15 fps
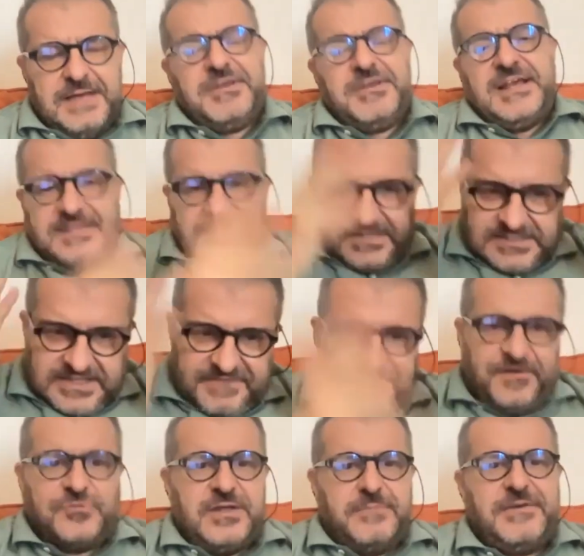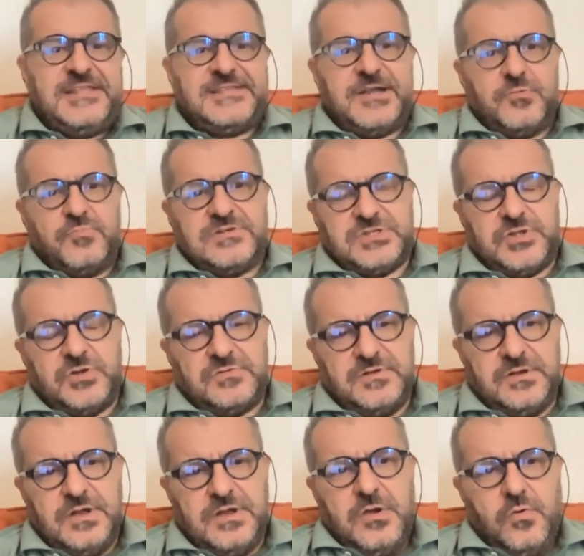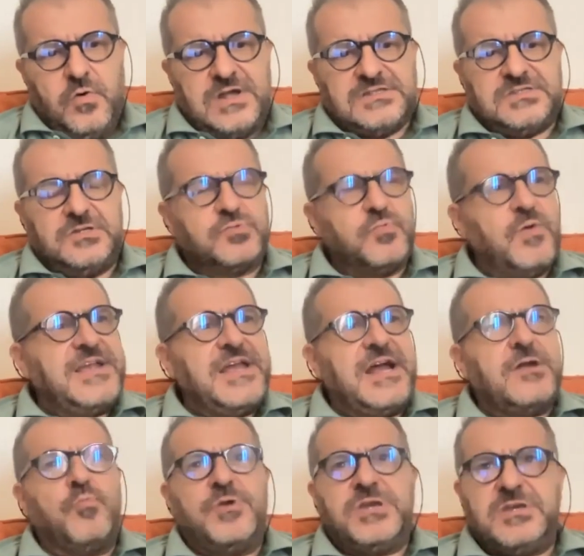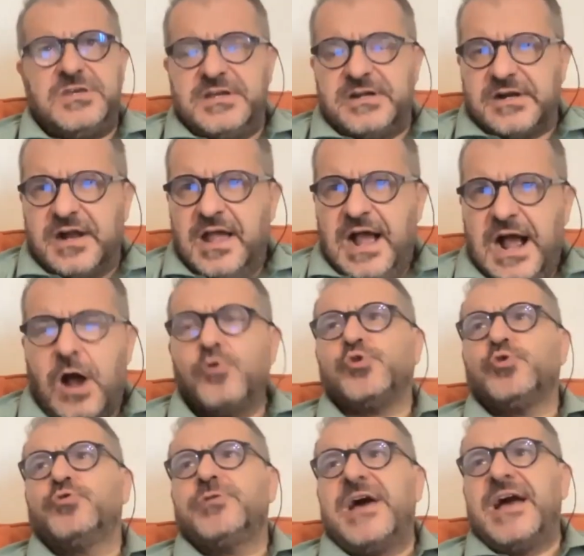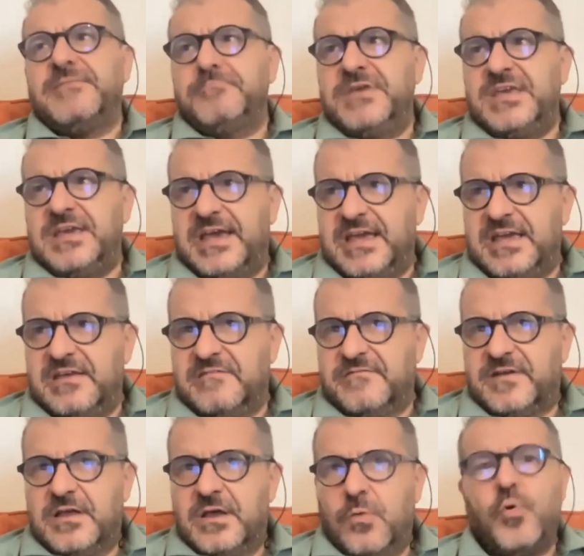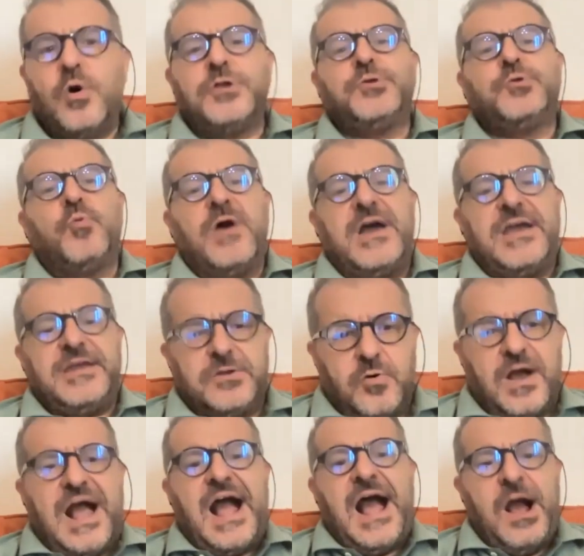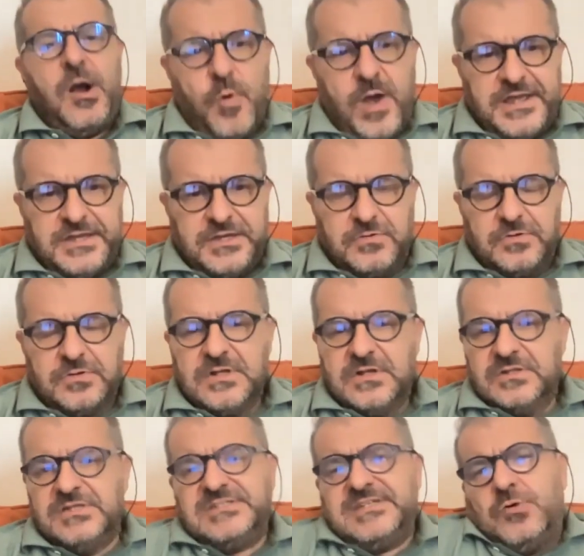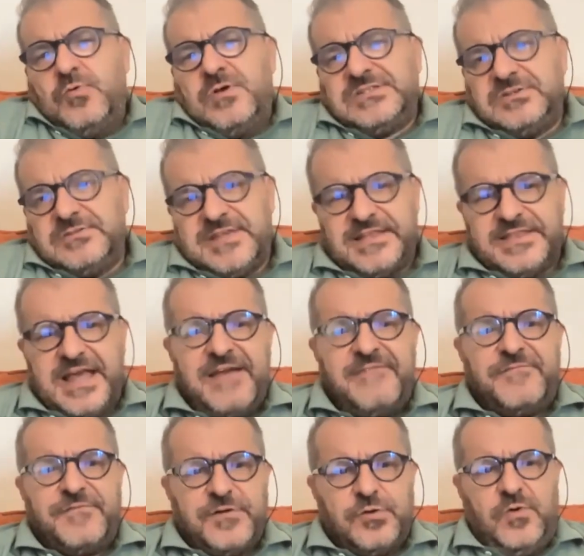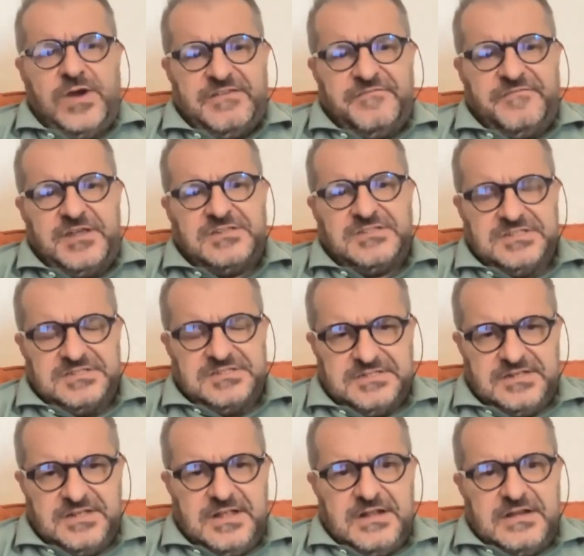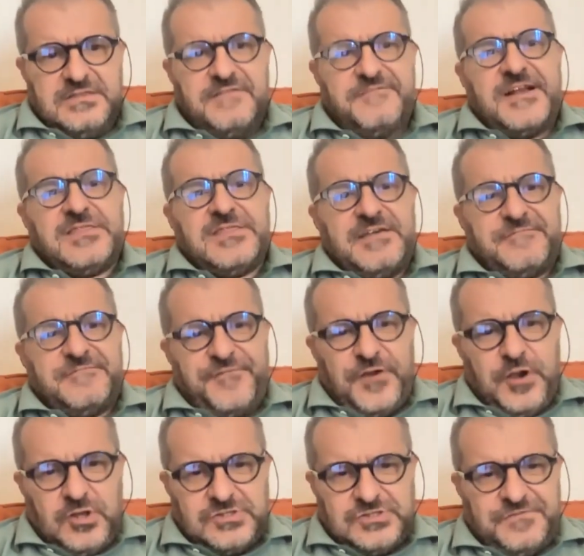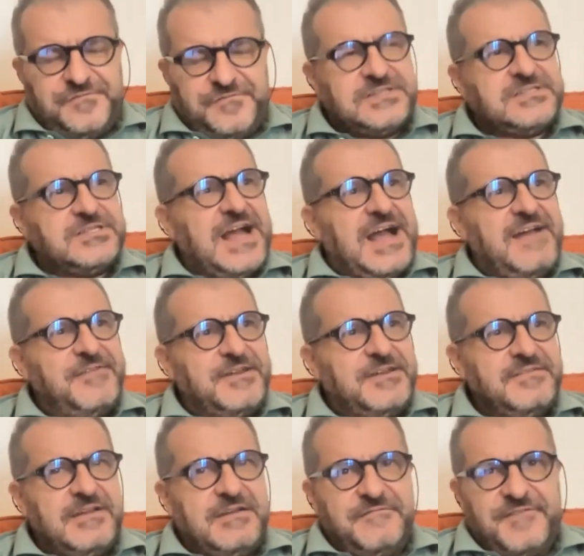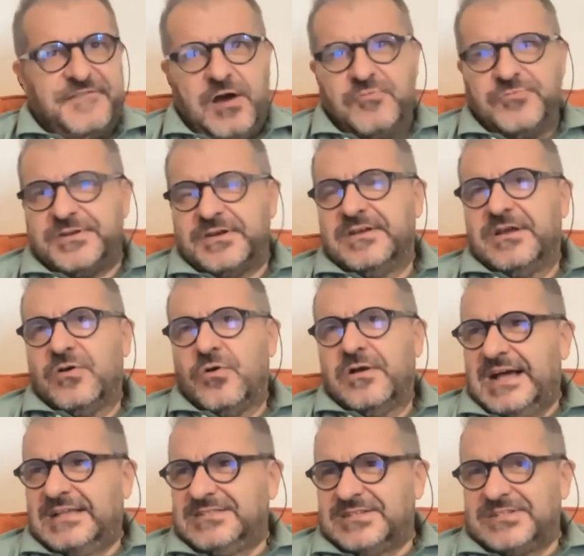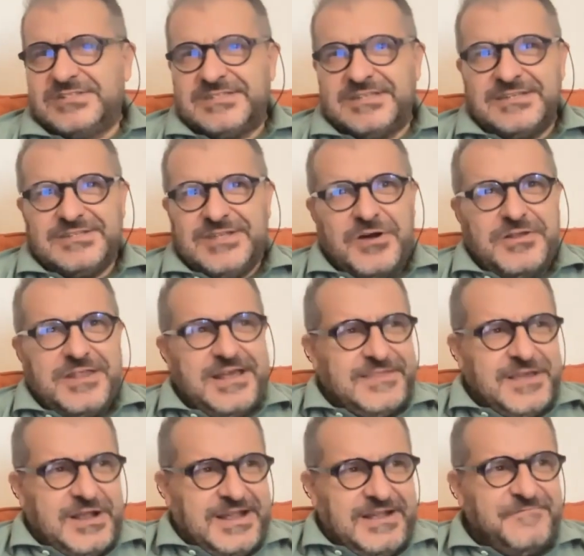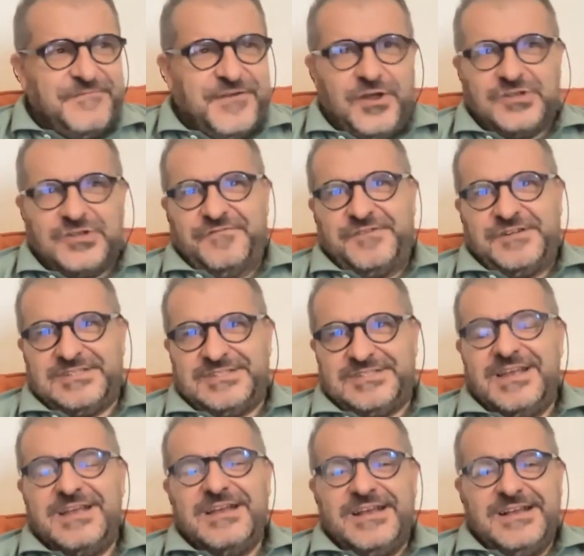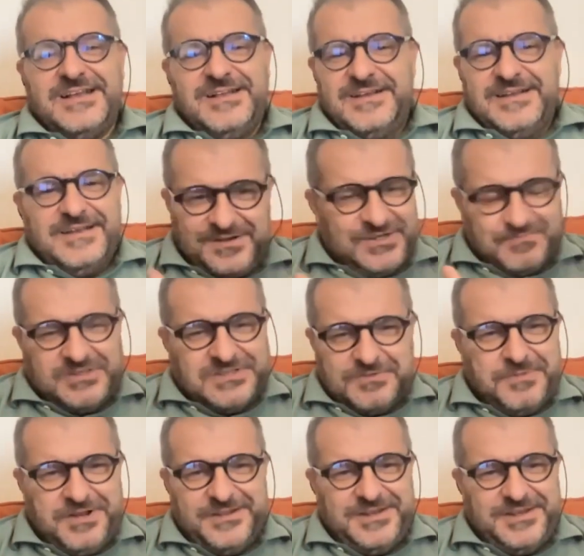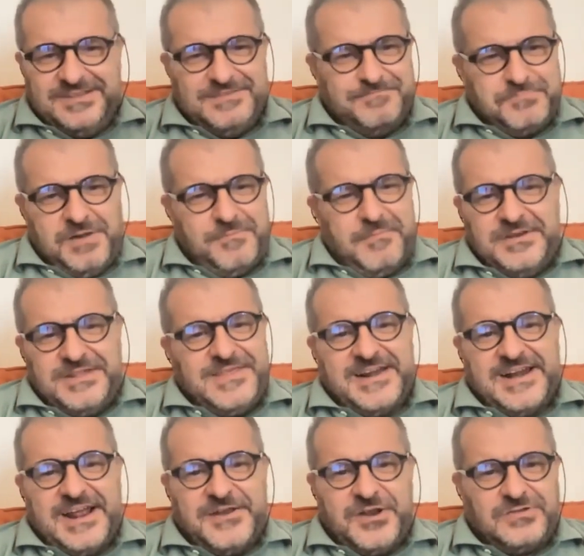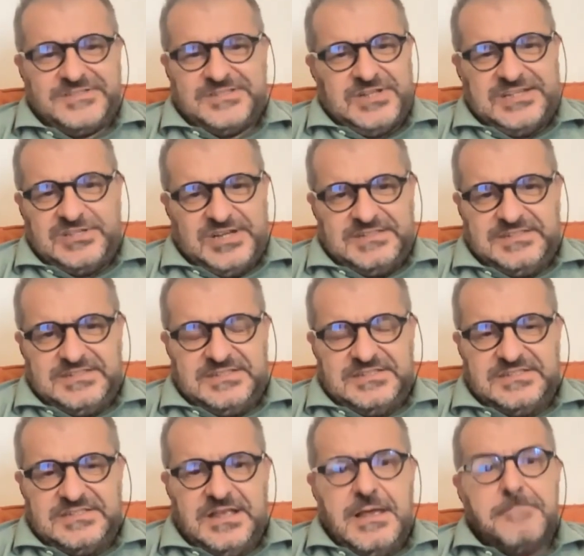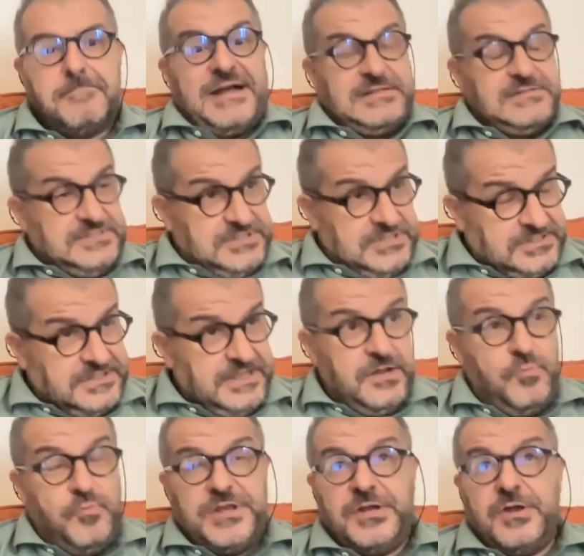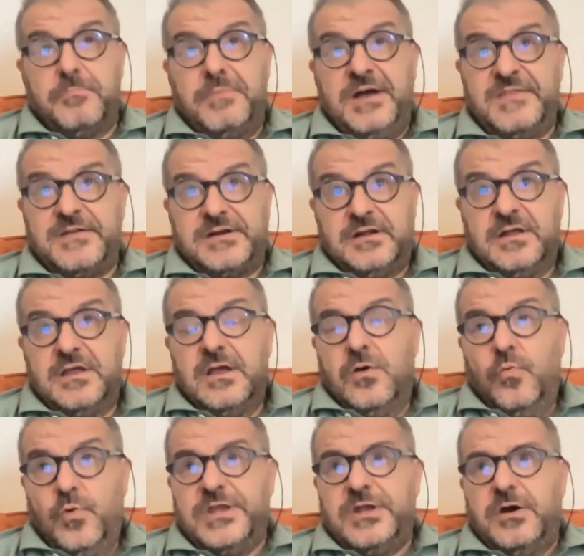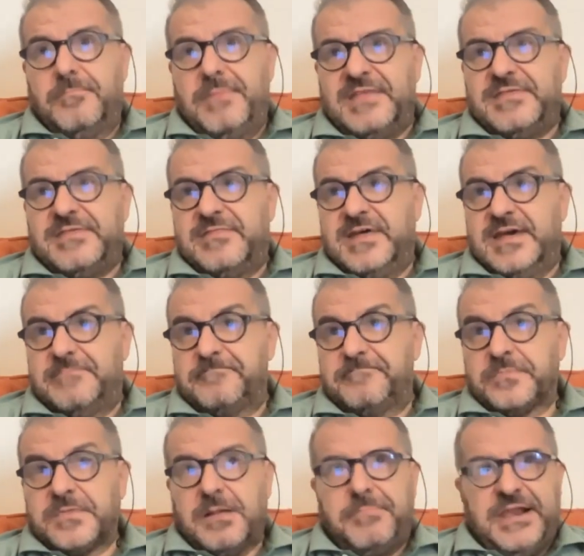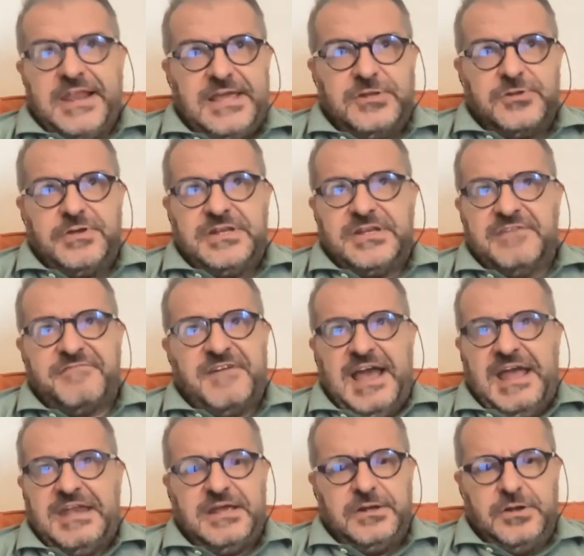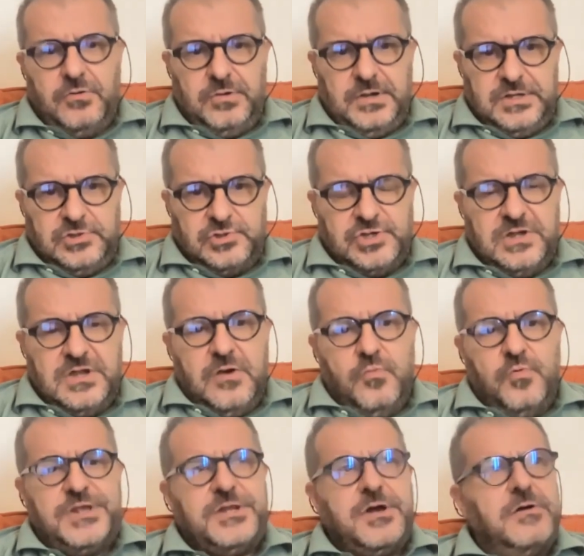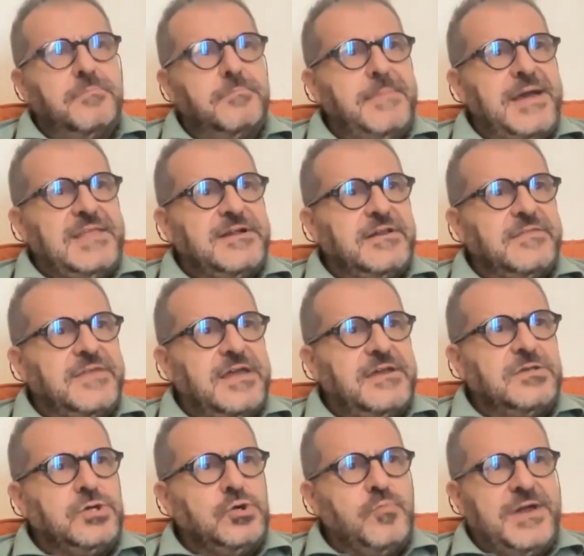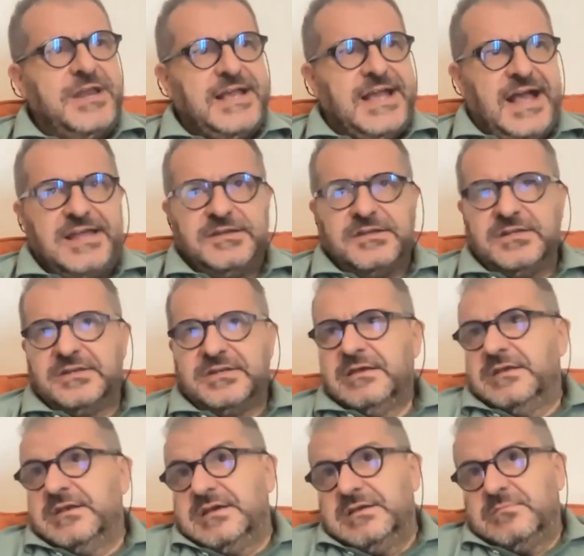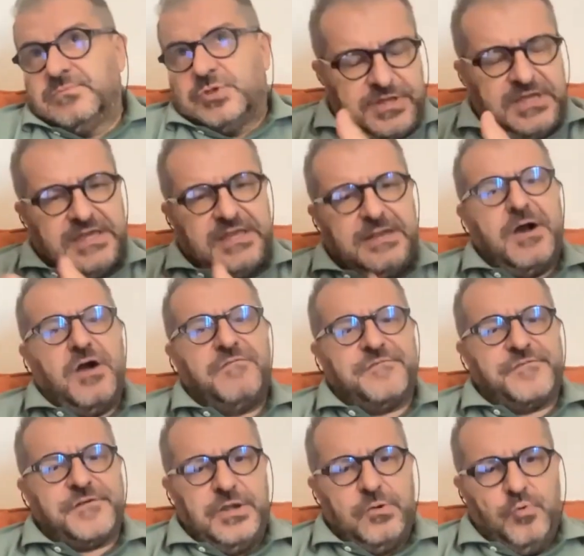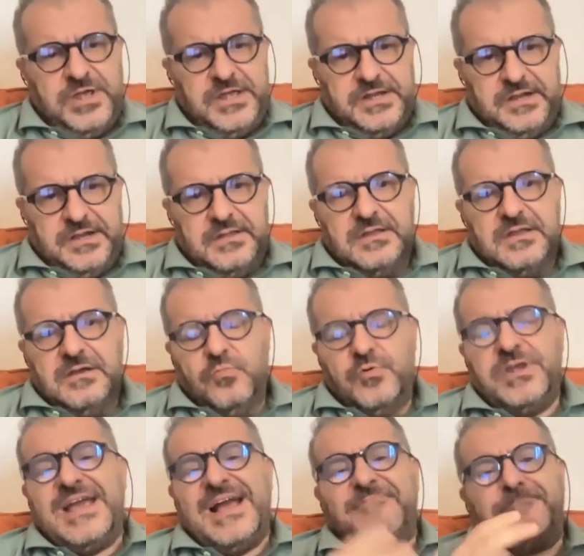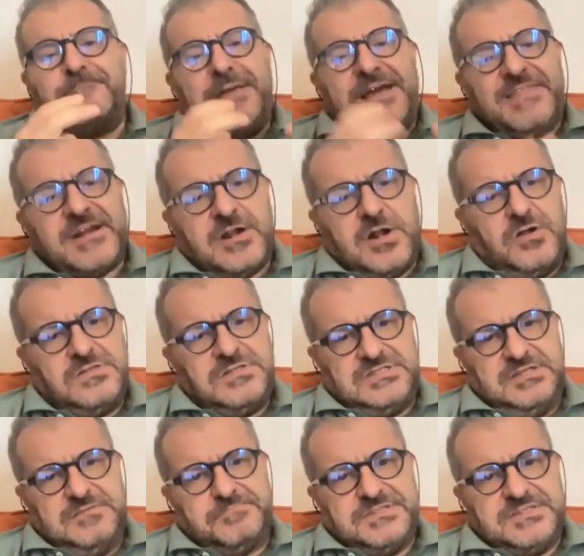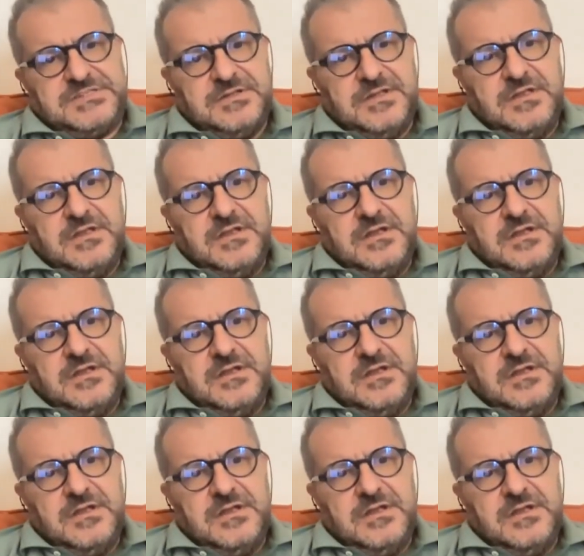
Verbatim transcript: I mean, at least the fundamental question, questions. Why are we here? How should I behave? What do I know? How I know? These are questions that everyone faces. The fact that philosophers haven't found answers is not uh, the philosophers responsibility. Probably there are no such answers, but certainly we know better. We know better than Plato in defining knowledge. We know better than Hume and Kant in, in uh, thinking about free will. We have better concepts.